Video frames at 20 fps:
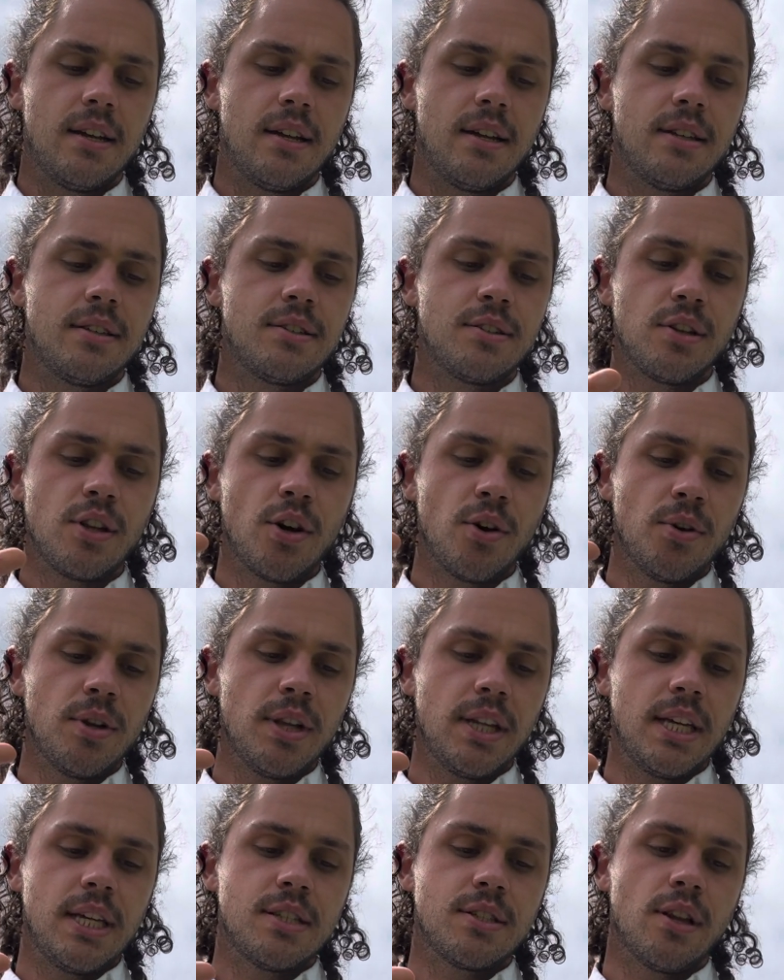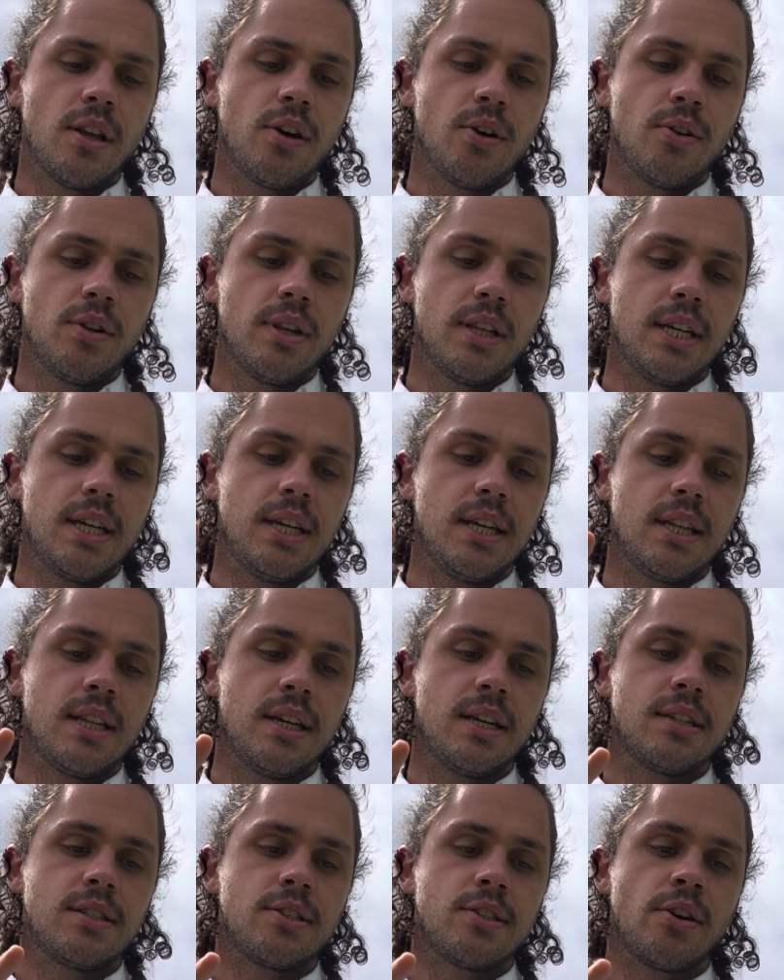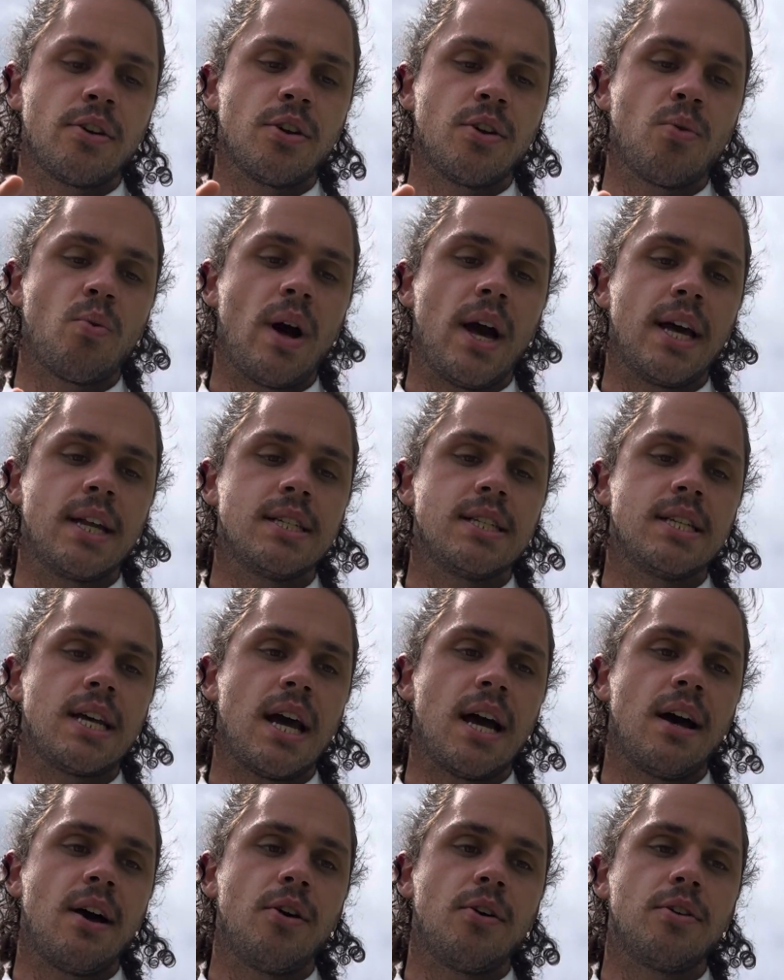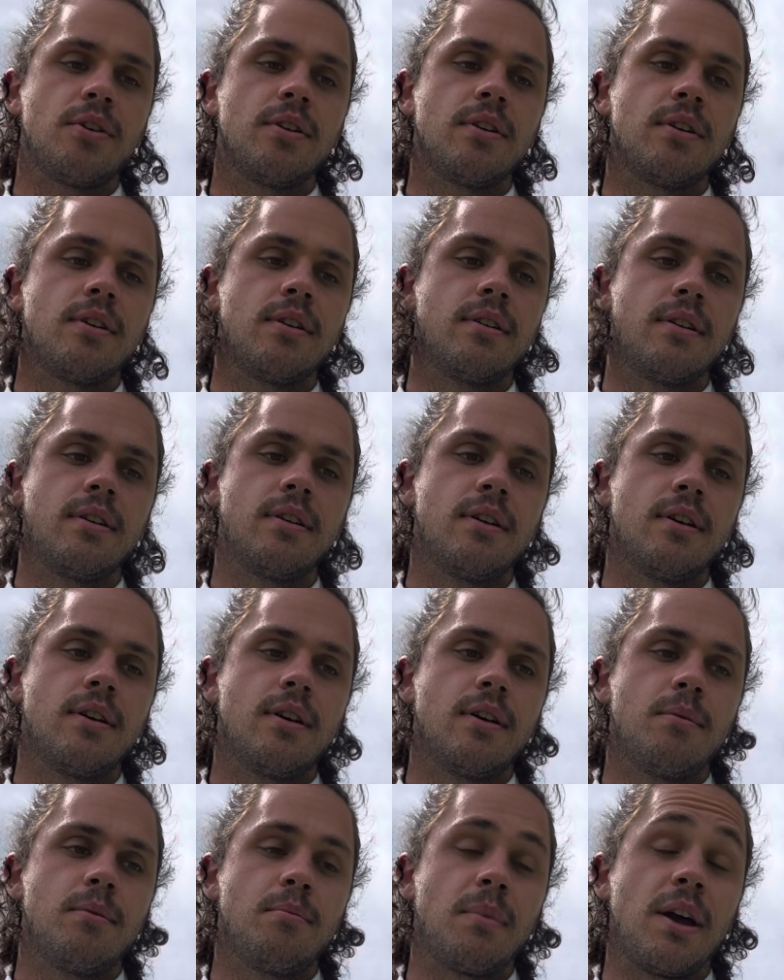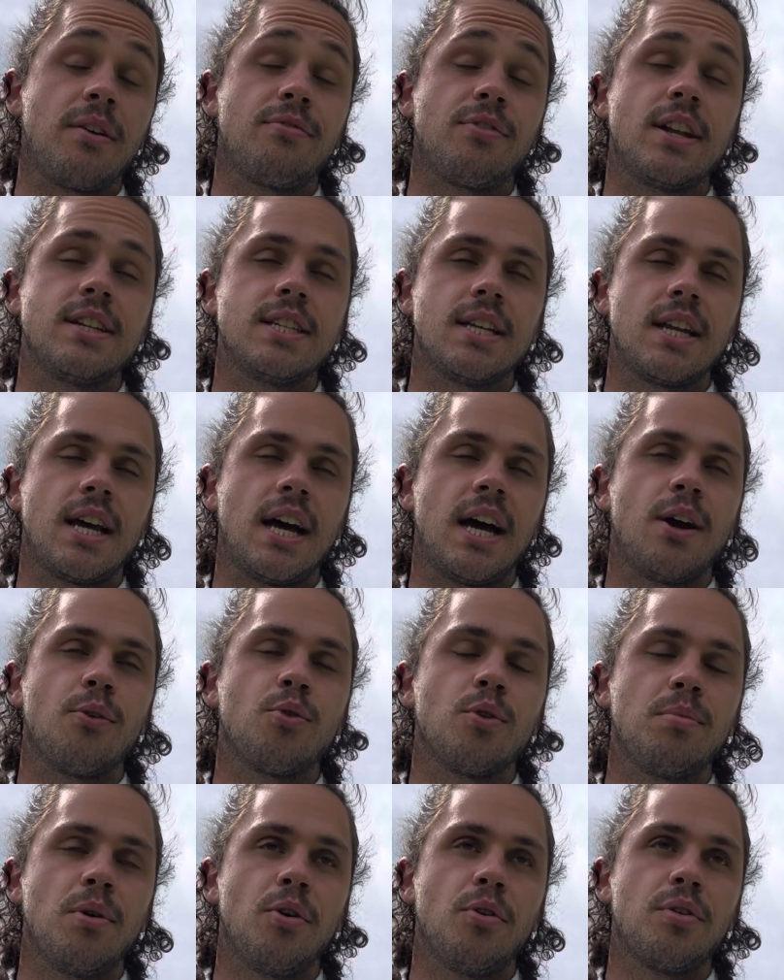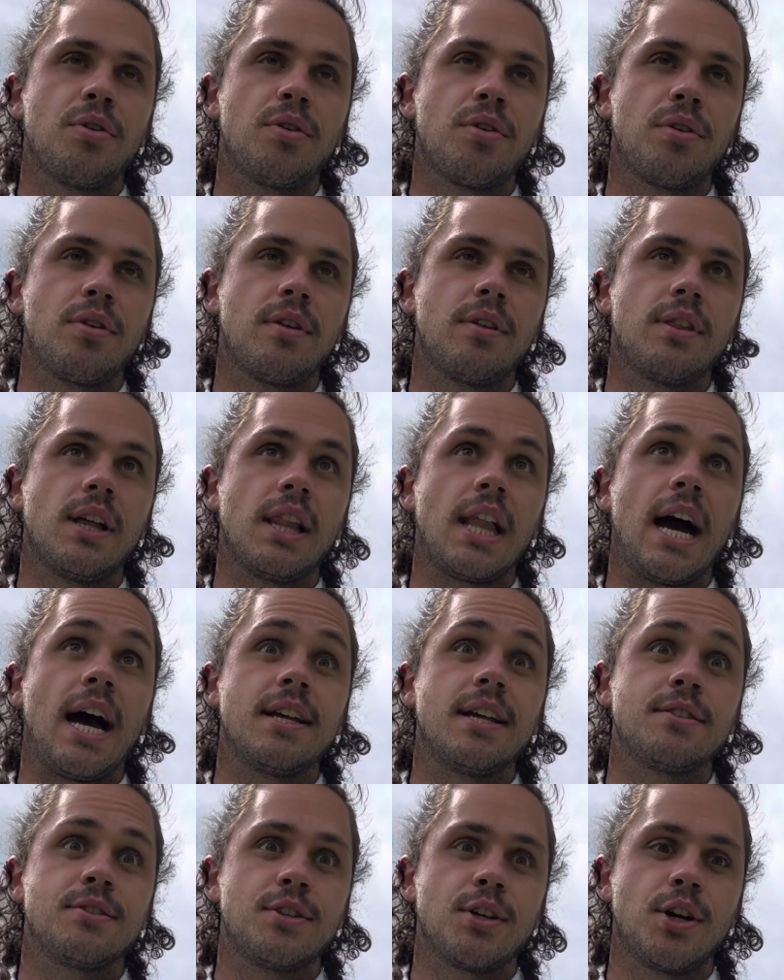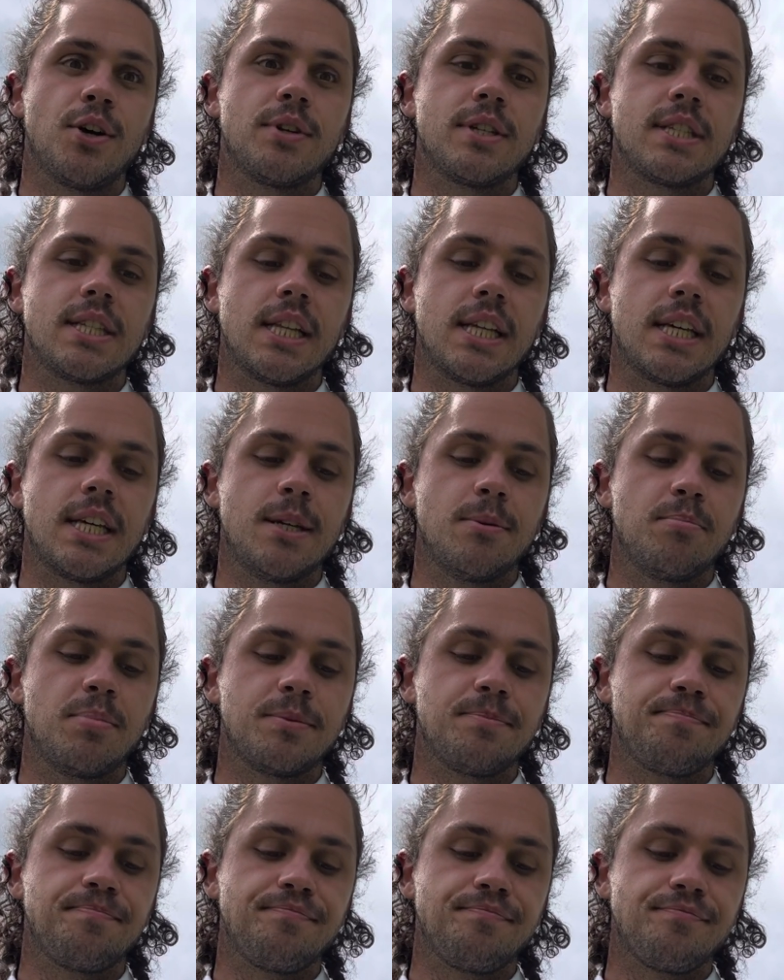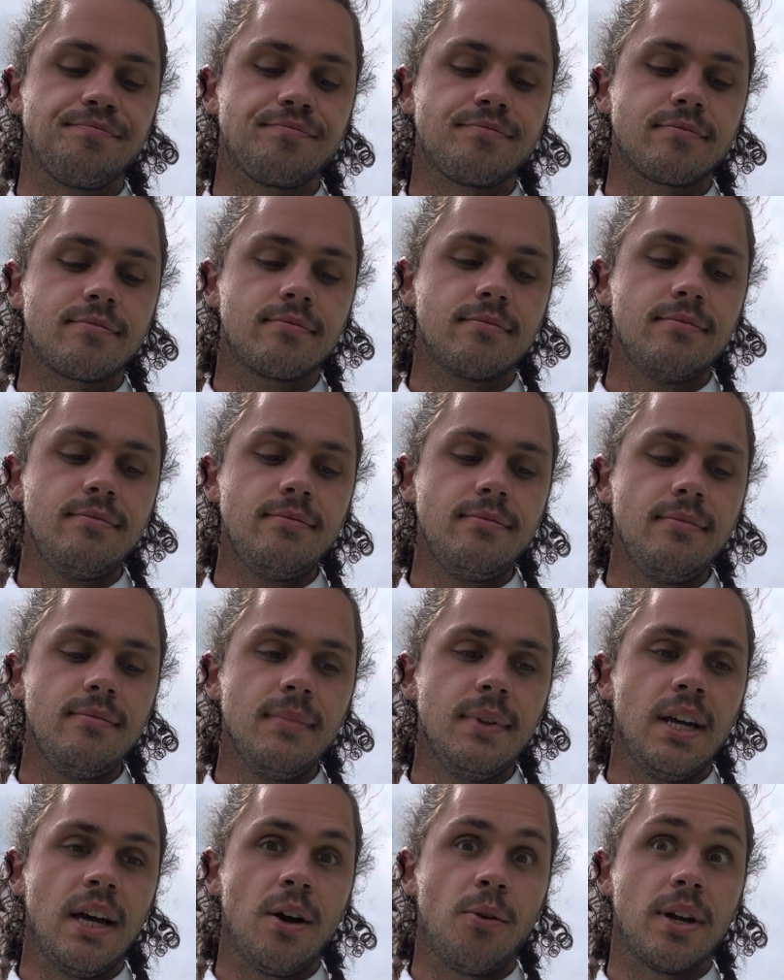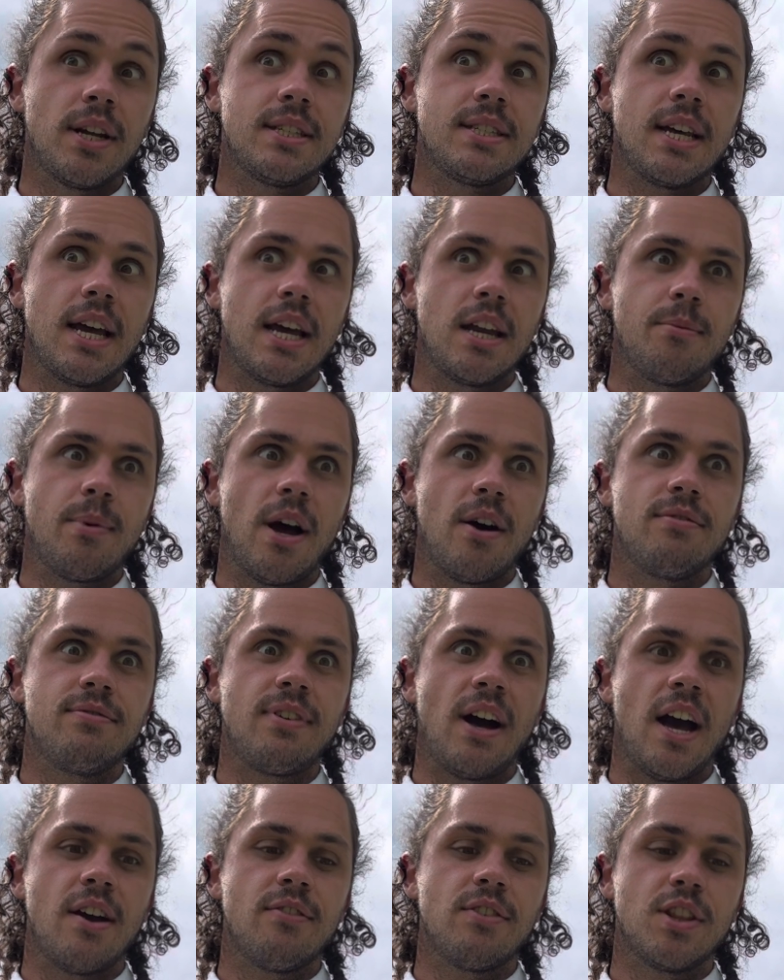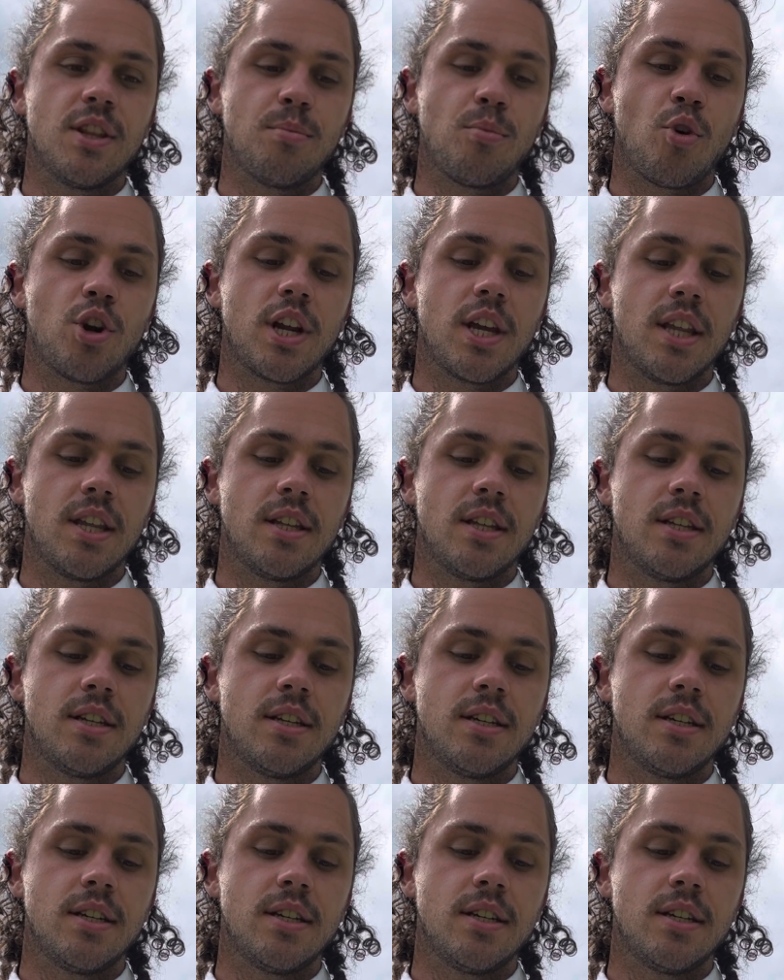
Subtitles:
slowly, things started to wind down. My friend and I were both the last to go to sleep. I want to say at about 5 in the morning.